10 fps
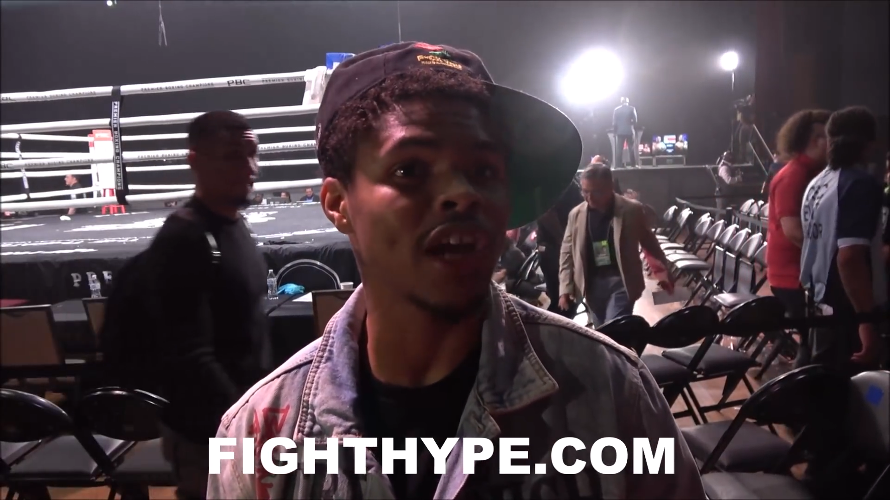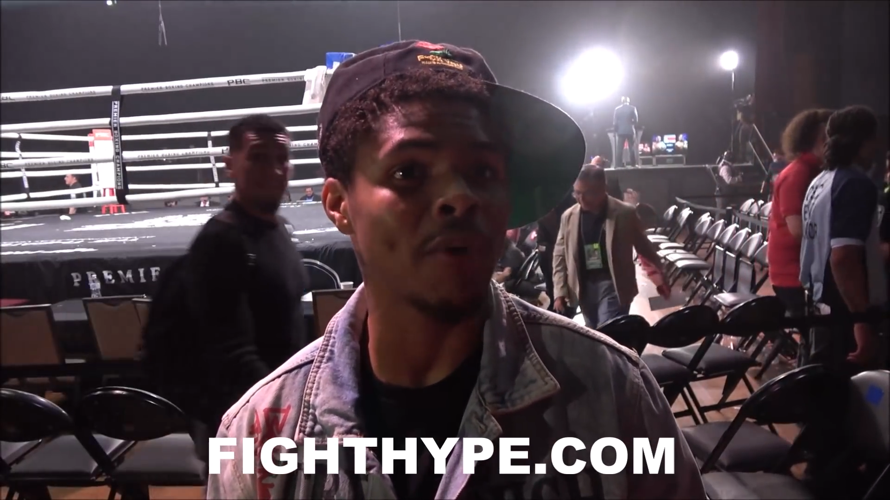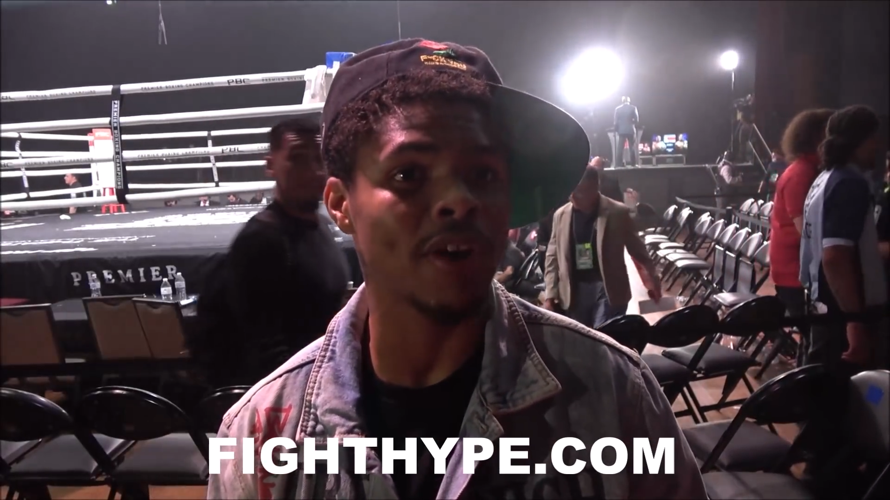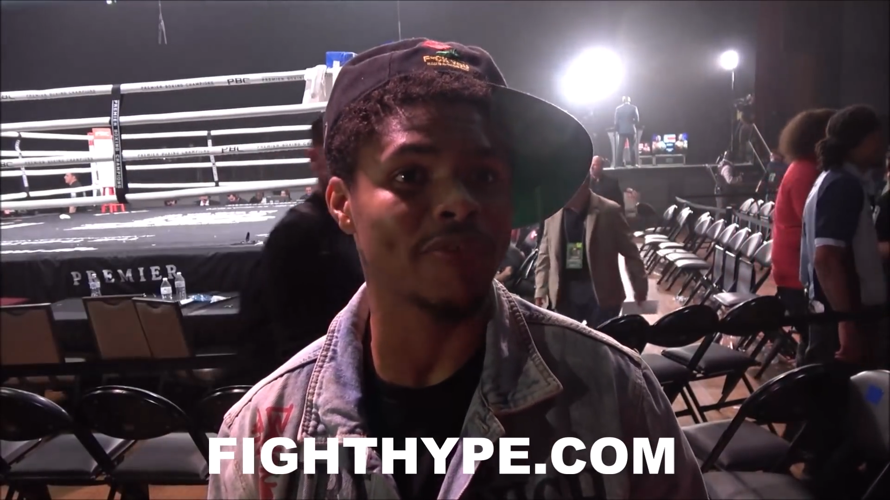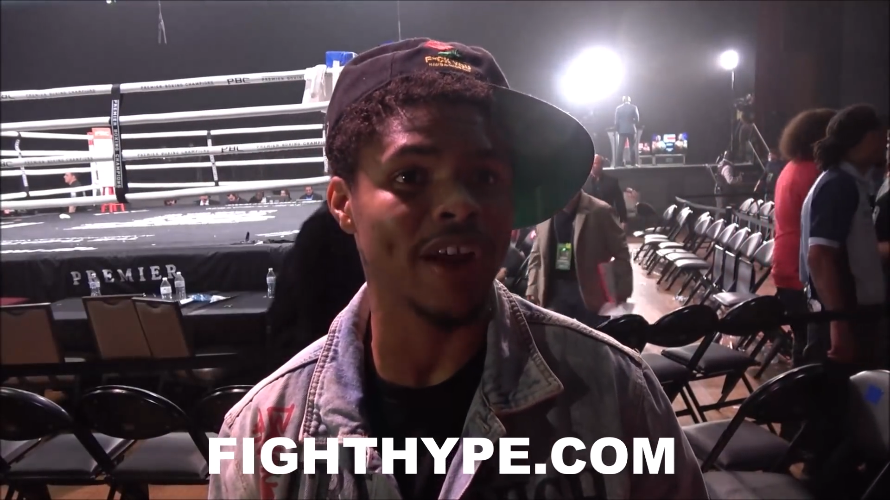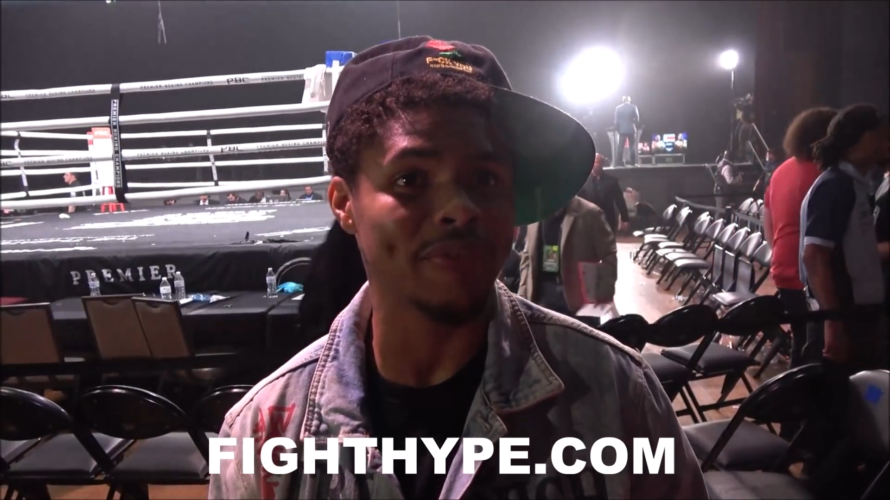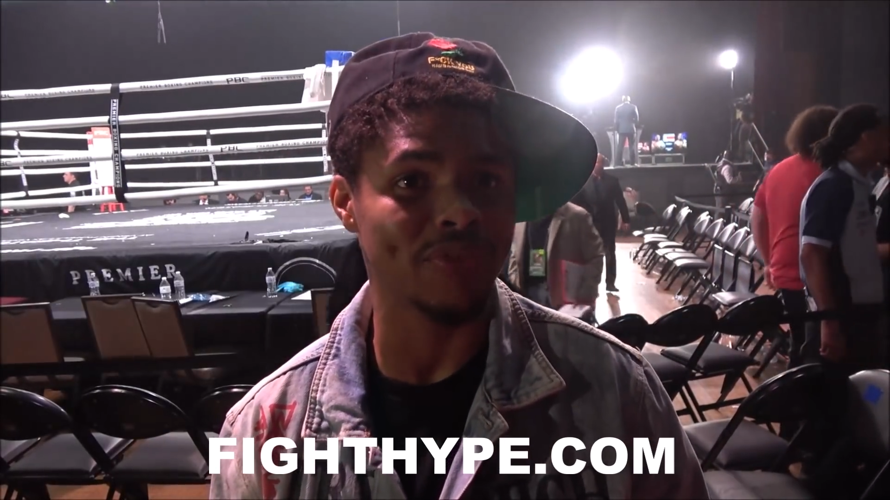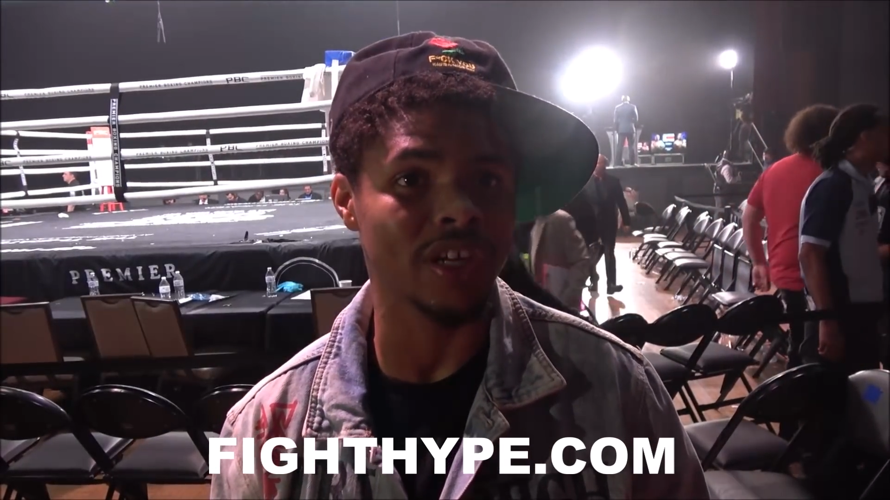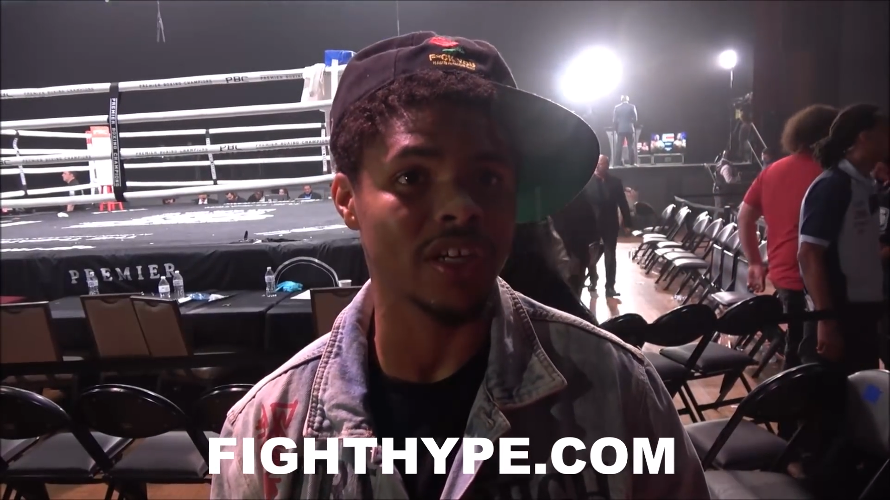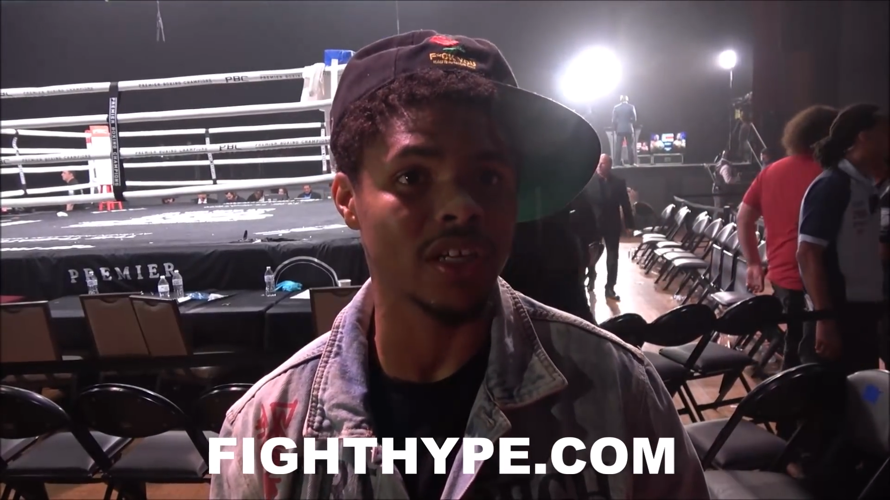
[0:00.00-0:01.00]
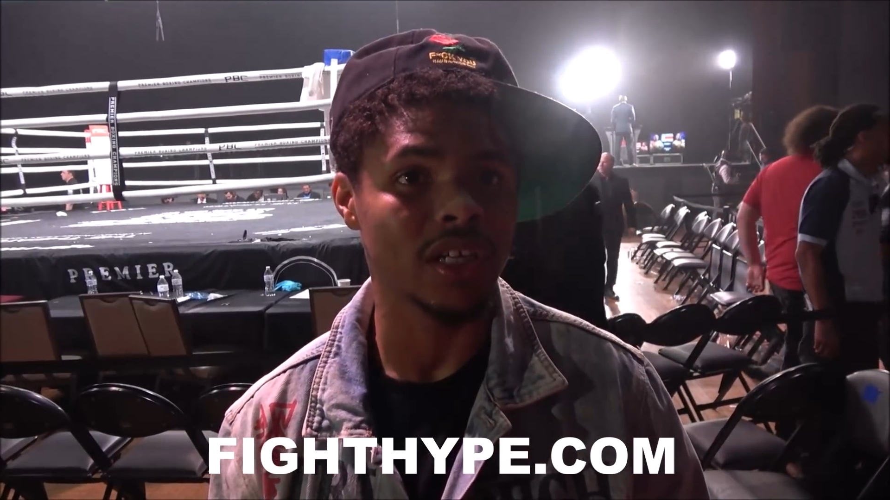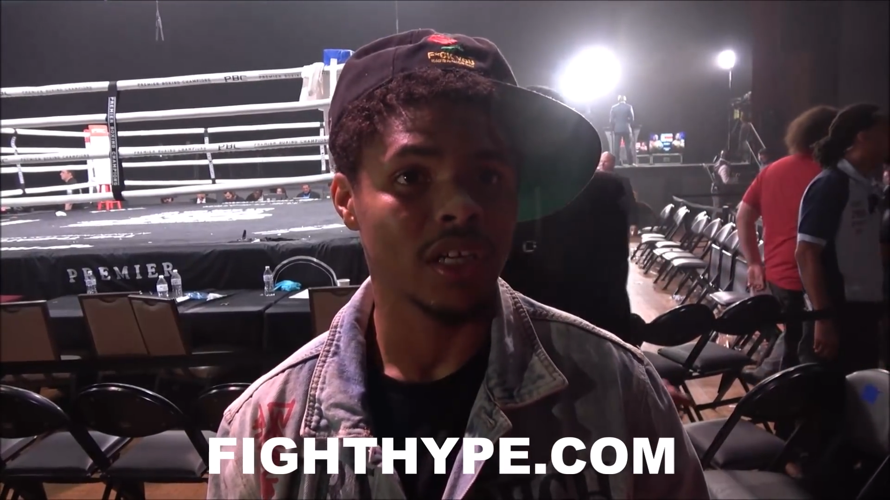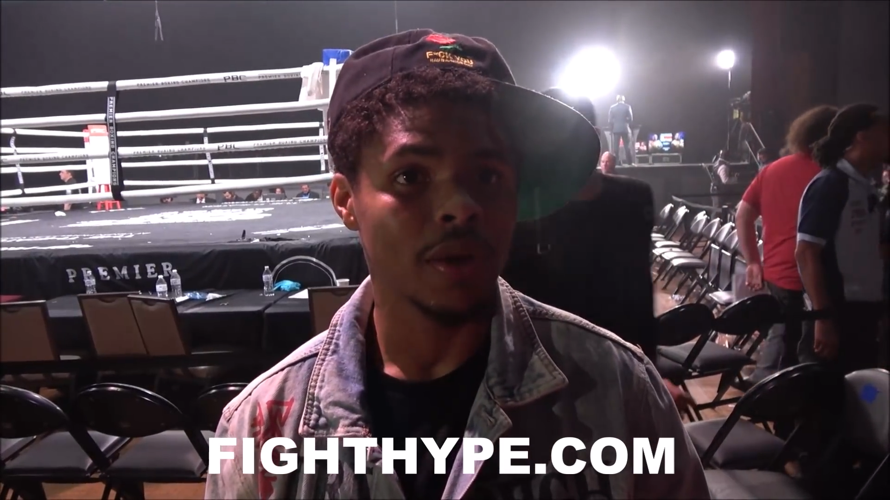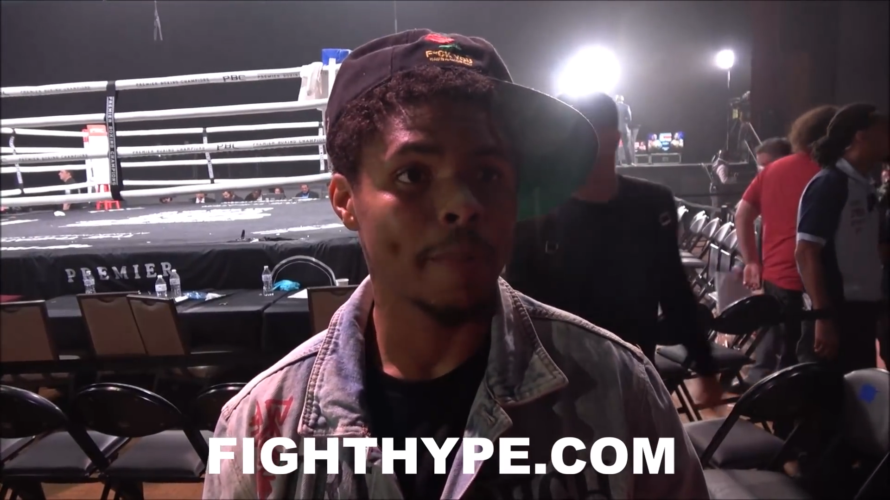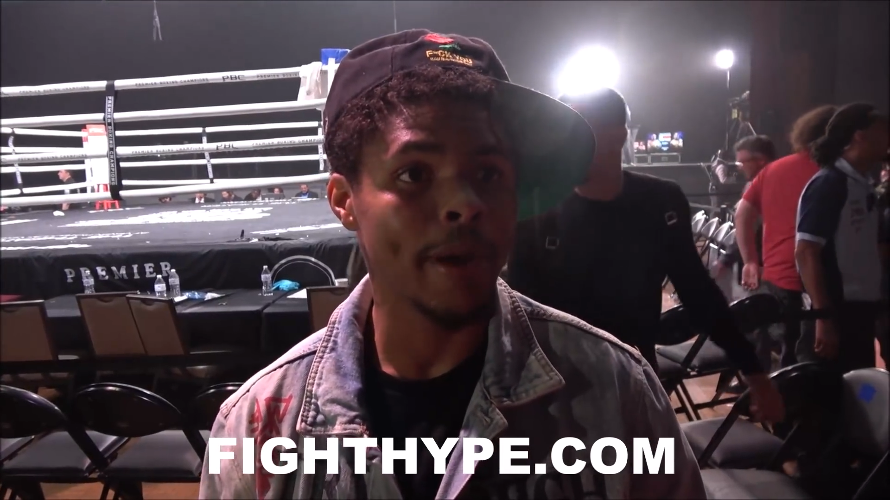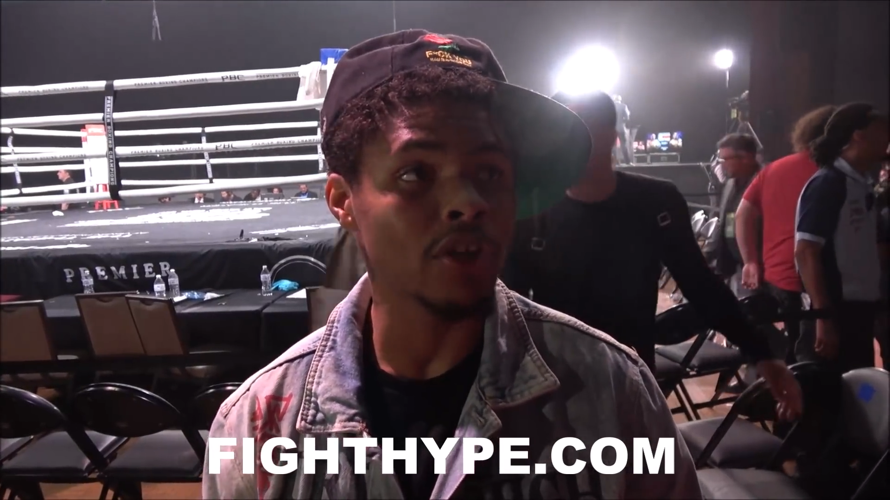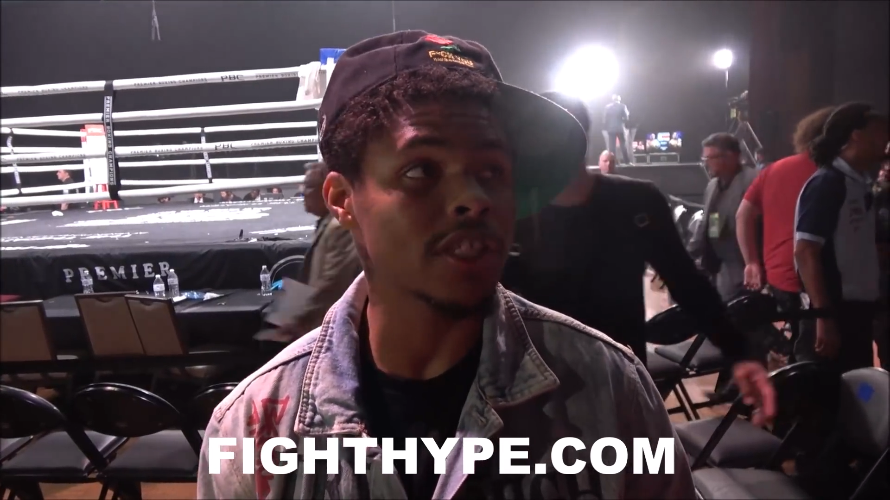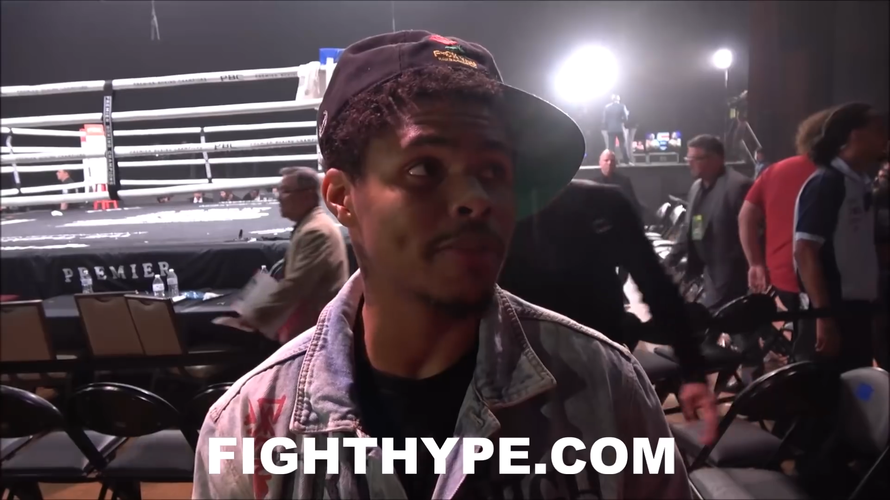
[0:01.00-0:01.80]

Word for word: I want to fight for the belts